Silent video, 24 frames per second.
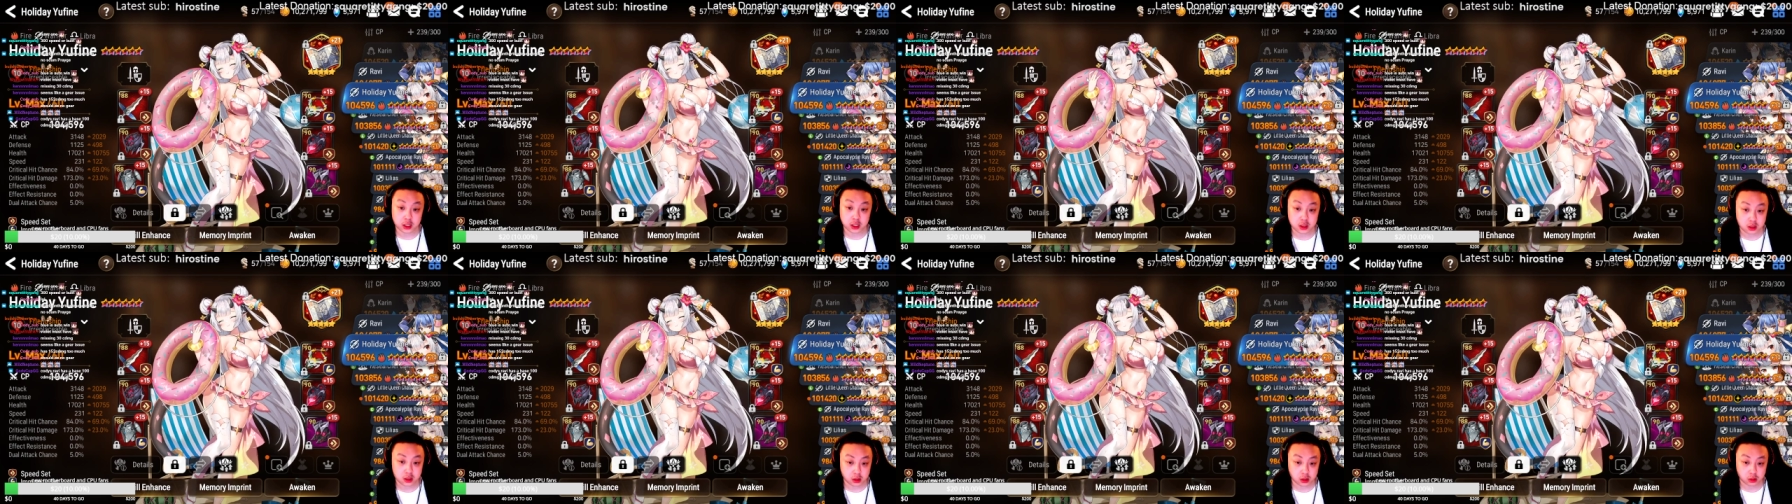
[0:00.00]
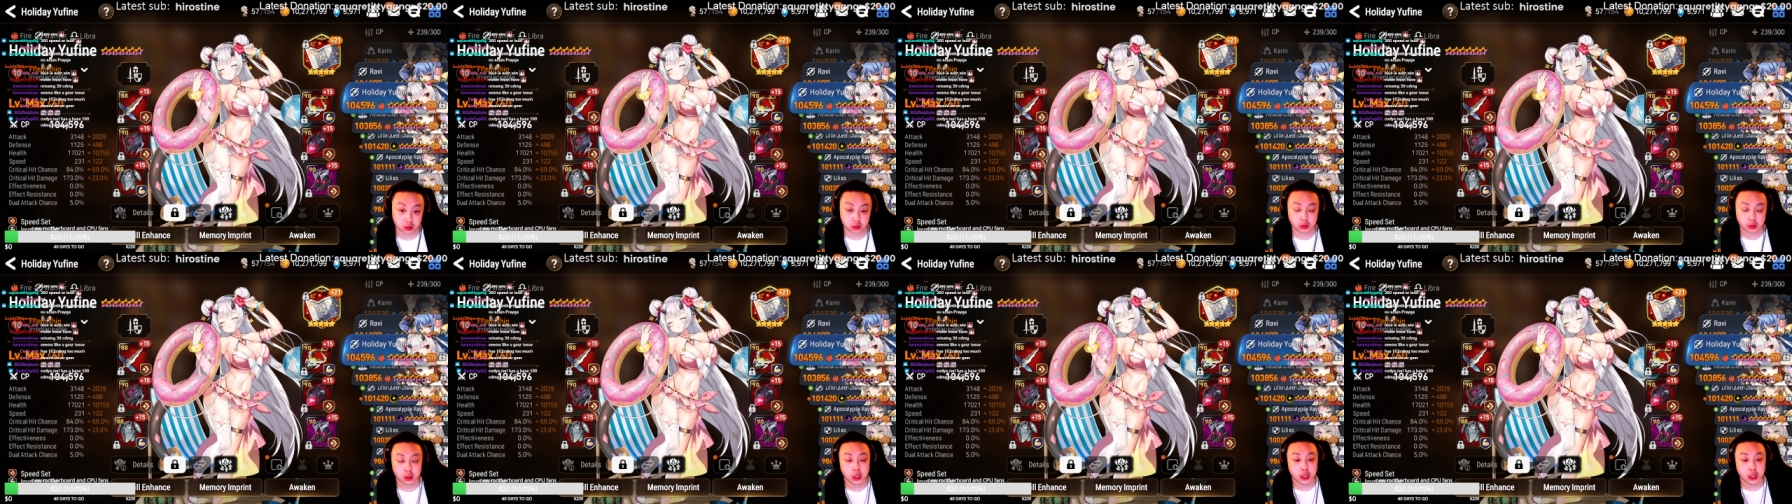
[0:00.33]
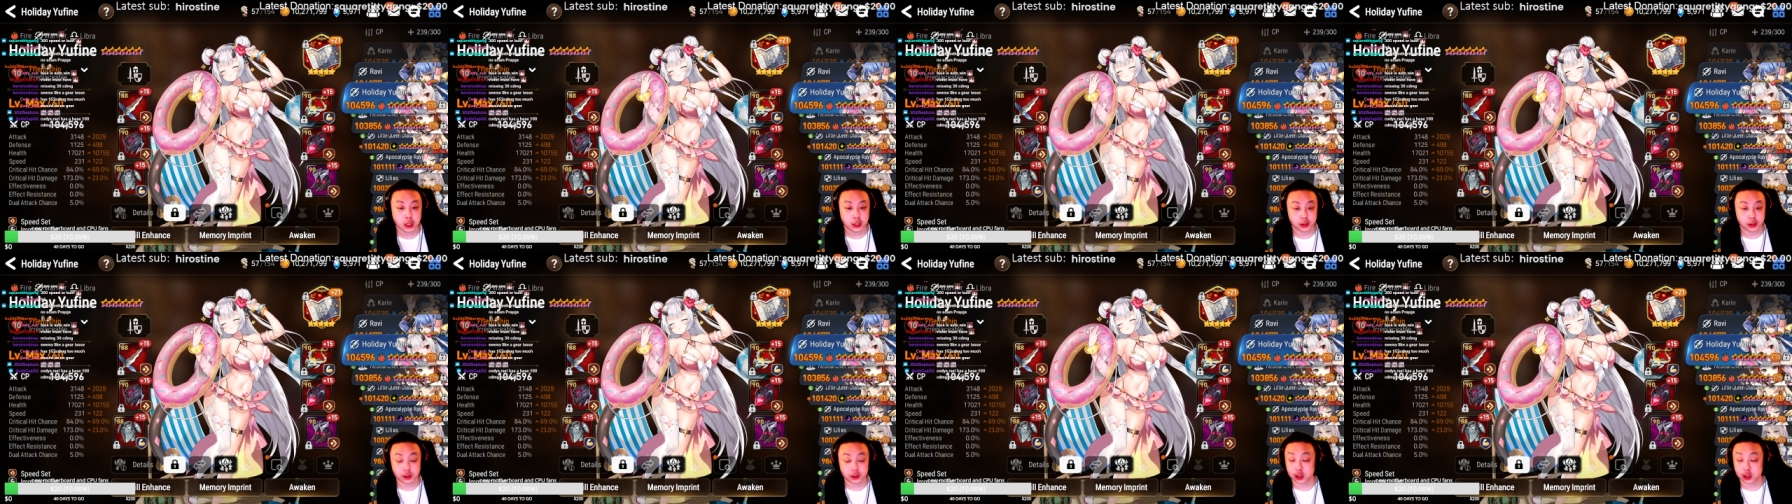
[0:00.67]
So
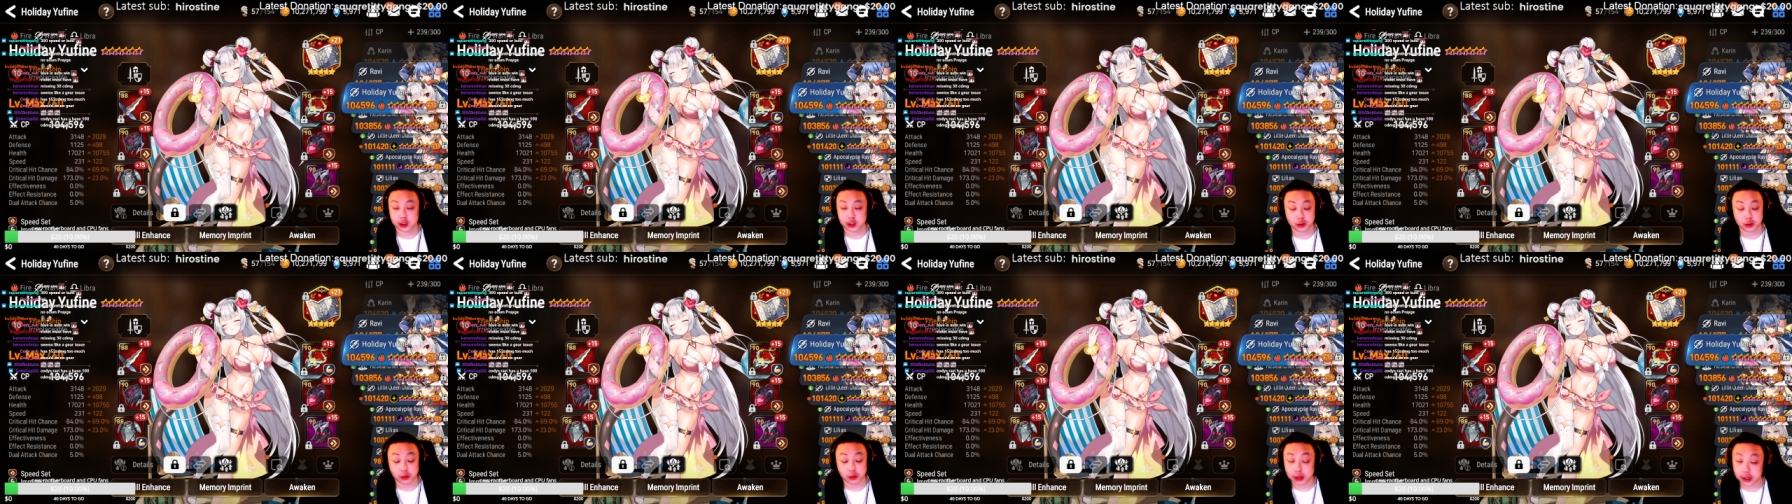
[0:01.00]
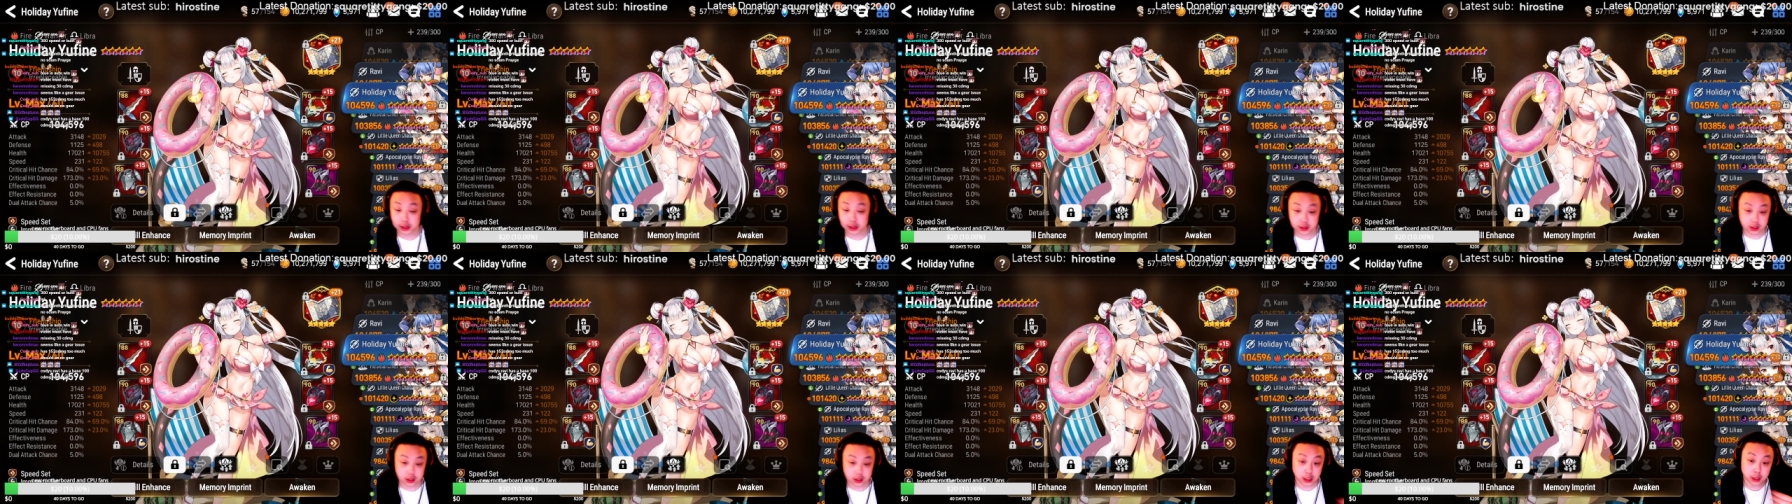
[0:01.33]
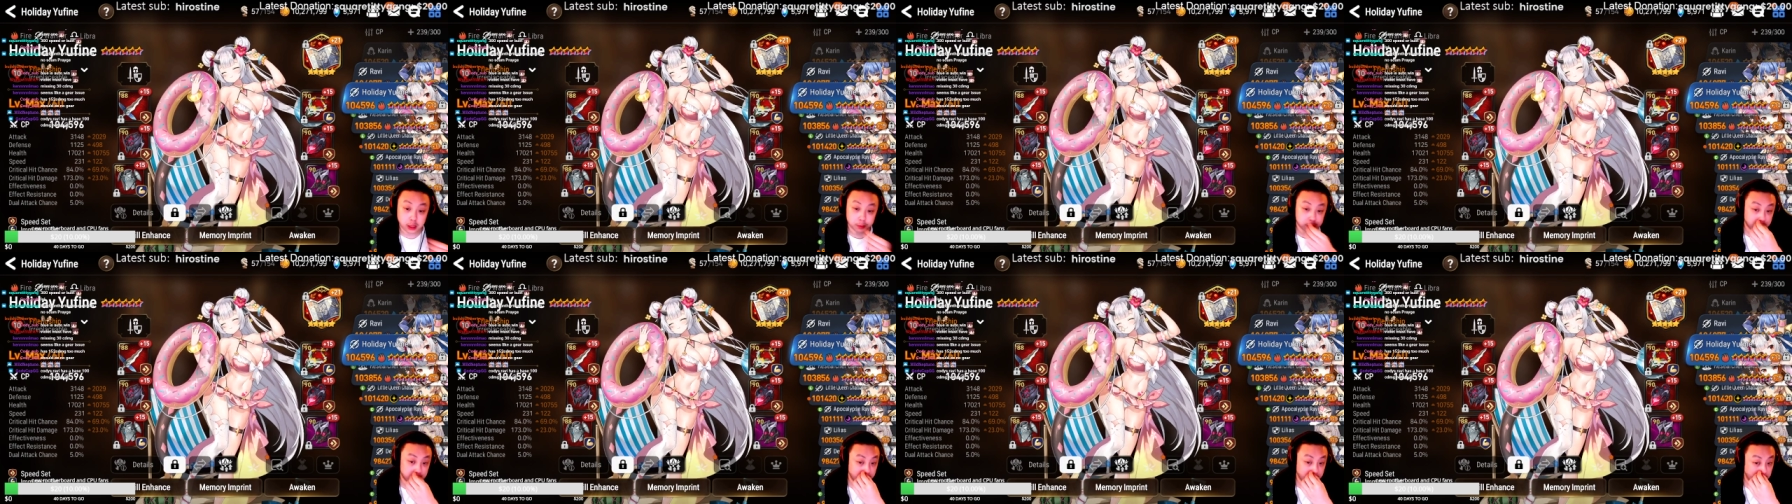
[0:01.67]
there's also that as an
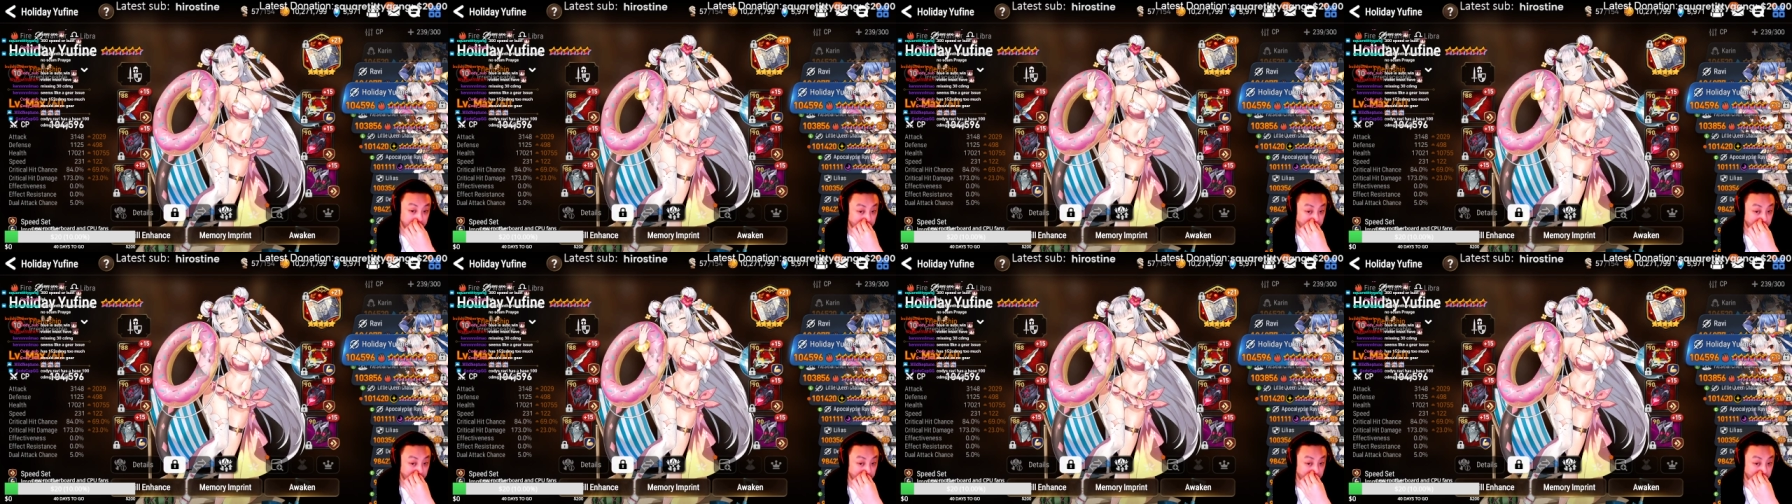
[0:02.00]
option.